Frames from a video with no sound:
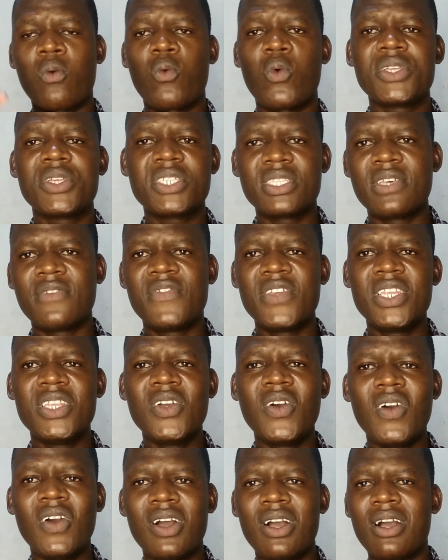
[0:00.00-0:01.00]
Watch the
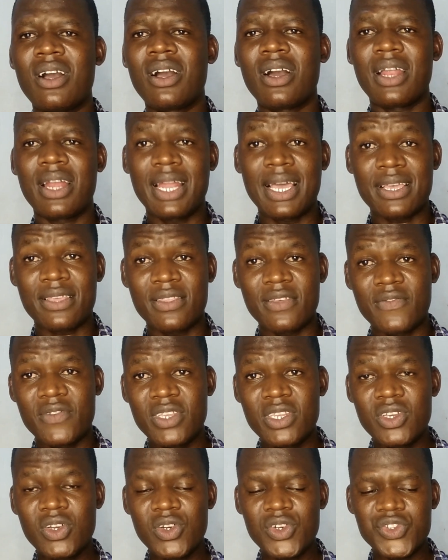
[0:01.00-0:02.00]
video, like the
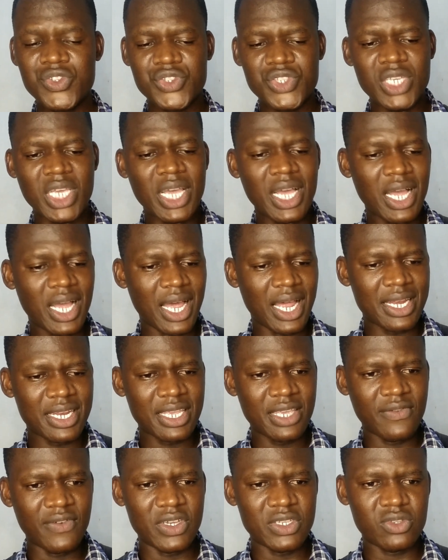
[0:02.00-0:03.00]
video, share
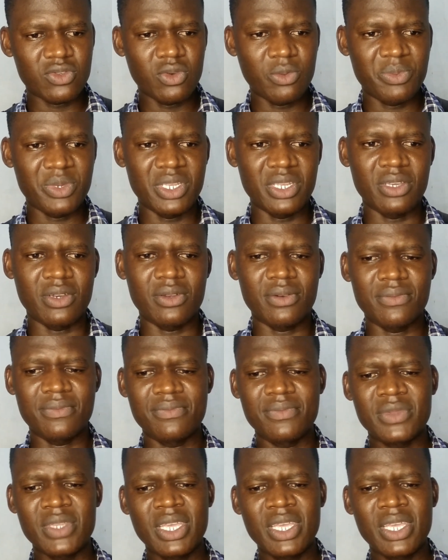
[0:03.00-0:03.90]
and give us your opinion.